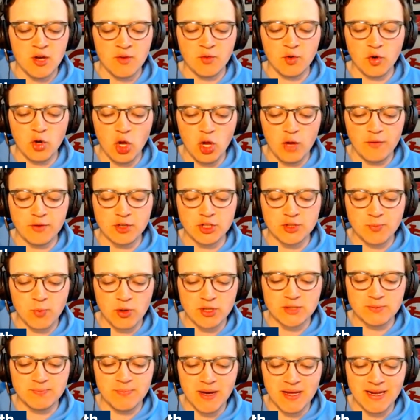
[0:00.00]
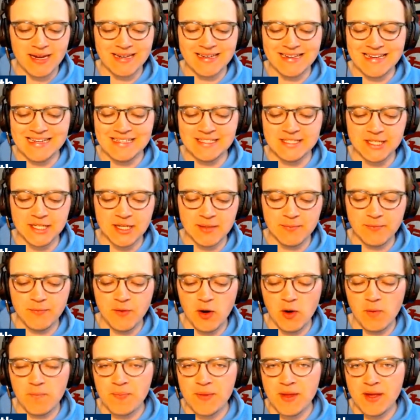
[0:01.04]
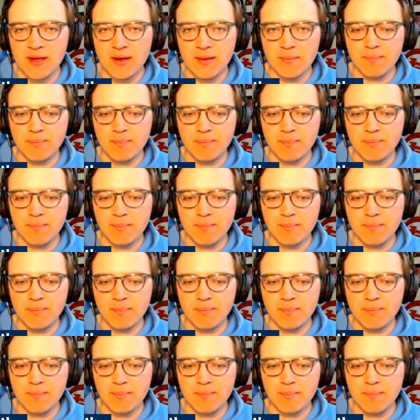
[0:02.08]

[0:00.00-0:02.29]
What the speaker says: for all of your sports betting needs and info.